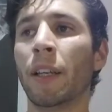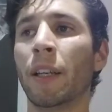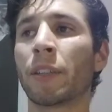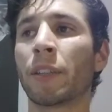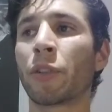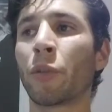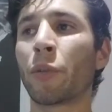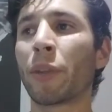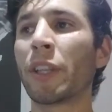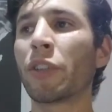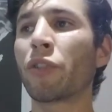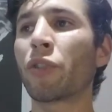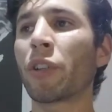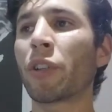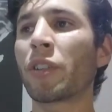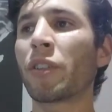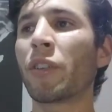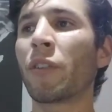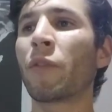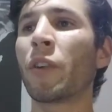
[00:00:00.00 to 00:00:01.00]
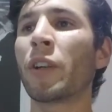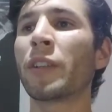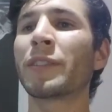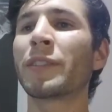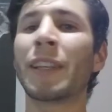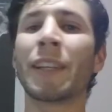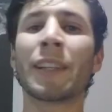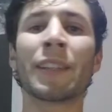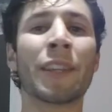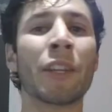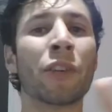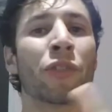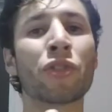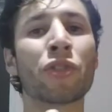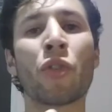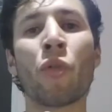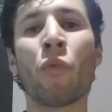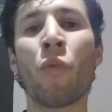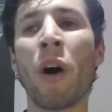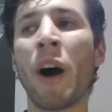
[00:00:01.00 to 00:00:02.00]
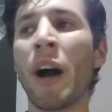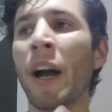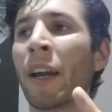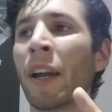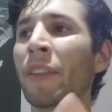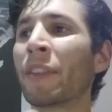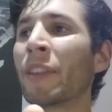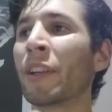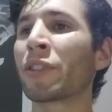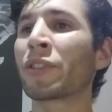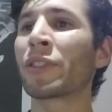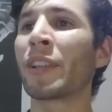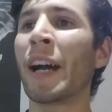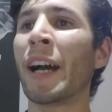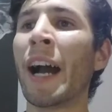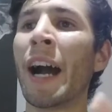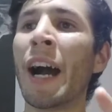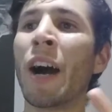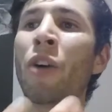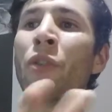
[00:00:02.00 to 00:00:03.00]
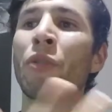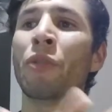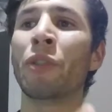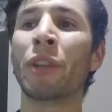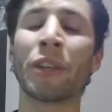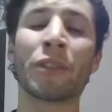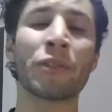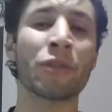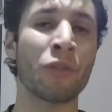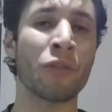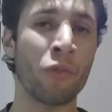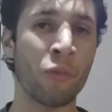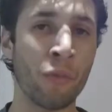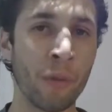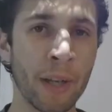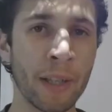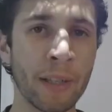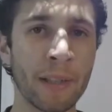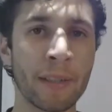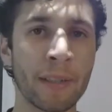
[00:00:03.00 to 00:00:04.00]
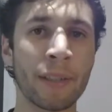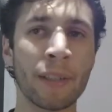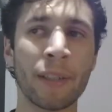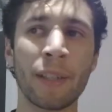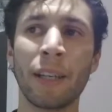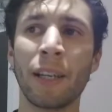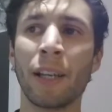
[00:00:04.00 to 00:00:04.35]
So with introduction of Run and Zen, there's the why, there's the how, there's the what.